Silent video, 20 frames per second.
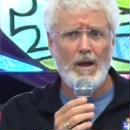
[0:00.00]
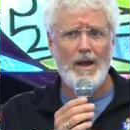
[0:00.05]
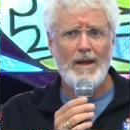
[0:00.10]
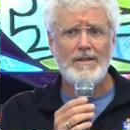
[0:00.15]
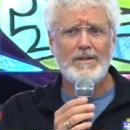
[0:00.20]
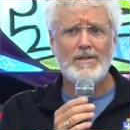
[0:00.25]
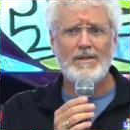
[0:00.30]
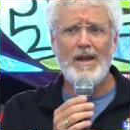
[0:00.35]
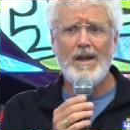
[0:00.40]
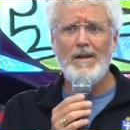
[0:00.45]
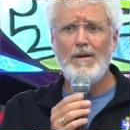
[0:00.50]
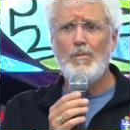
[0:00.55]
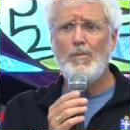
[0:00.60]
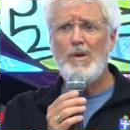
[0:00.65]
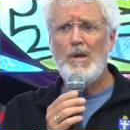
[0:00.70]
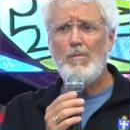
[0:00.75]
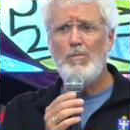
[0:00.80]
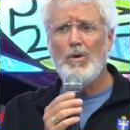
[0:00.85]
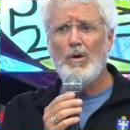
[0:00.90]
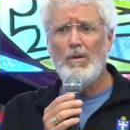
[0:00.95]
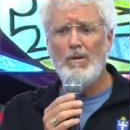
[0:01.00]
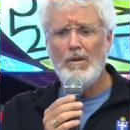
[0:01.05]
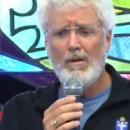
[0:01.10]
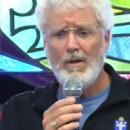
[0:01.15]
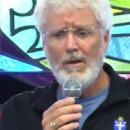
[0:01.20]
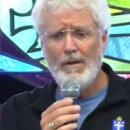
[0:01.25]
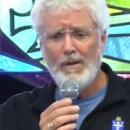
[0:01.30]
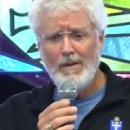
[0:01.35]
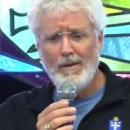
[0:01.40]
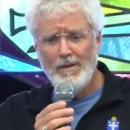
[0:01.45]
and say to people,
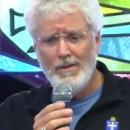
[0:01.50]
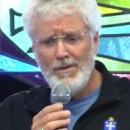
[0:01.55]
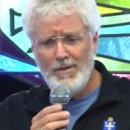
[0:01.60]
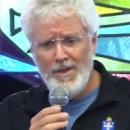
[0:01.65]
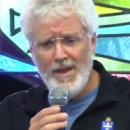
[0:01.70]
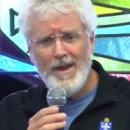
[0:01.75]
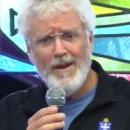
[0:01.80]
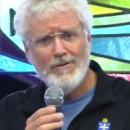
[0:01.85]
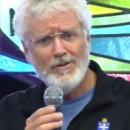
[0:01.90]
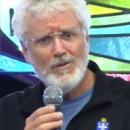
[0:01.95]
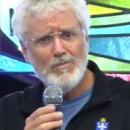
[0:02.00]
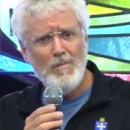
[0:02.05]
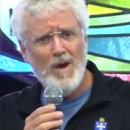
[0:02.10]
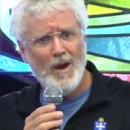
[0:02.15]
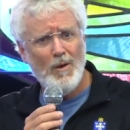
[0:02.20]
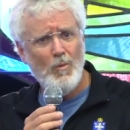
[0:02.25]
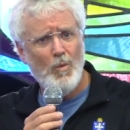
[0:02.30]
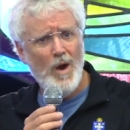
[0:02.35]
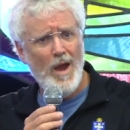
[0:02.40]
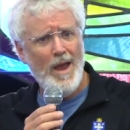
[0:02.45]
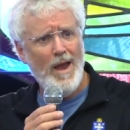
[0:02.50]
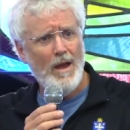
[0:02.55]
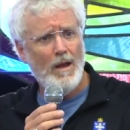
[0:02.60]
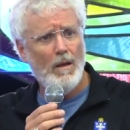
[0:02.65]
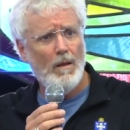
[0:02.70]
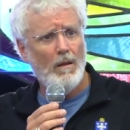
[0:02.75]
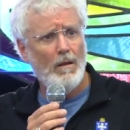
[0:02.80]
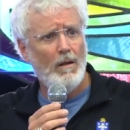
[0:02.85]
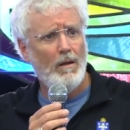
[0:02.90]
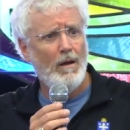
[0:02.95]
There's my
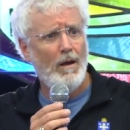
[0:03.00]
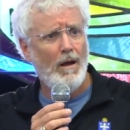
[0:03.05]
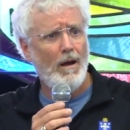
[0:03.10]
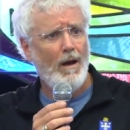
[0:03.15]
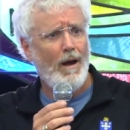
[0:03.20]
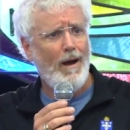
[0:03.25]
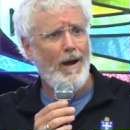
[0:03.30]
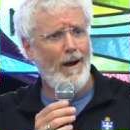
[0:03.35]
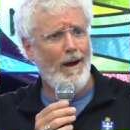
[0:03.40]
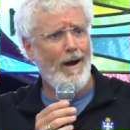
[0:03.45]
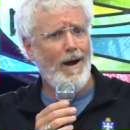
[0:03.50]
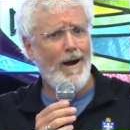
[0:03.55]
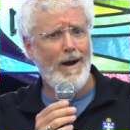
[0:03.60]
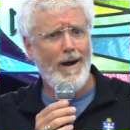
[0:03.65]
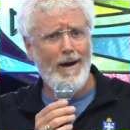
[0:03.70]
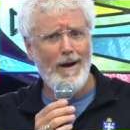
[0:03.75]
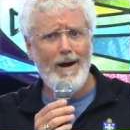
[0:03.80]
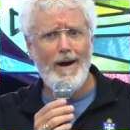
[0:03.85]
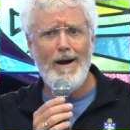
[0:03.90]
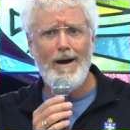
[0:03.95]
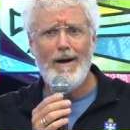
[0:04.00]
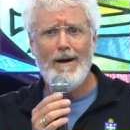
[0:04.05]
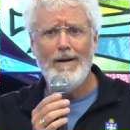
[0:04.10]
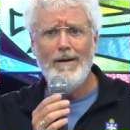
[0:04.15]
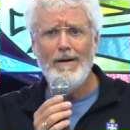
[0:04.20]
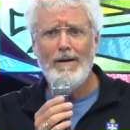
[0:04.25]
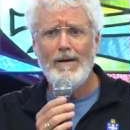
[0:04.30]
whale. Ha ha.